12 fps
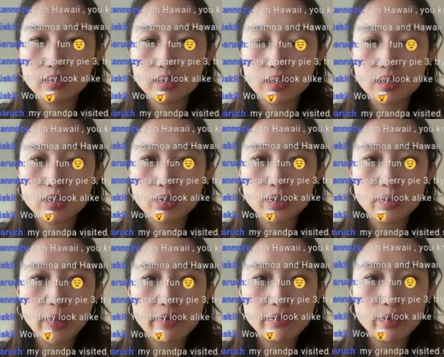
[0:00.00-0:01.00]
This shows up
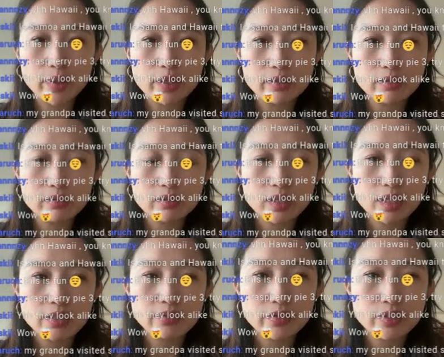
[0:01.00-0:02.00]
everywhere.
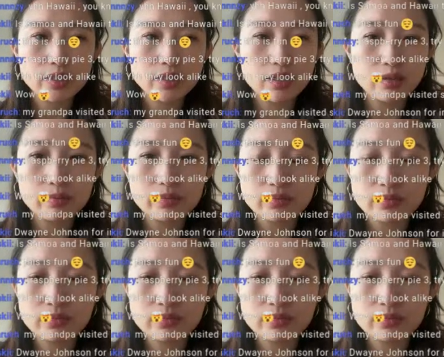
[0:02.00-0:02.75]
Us versus them.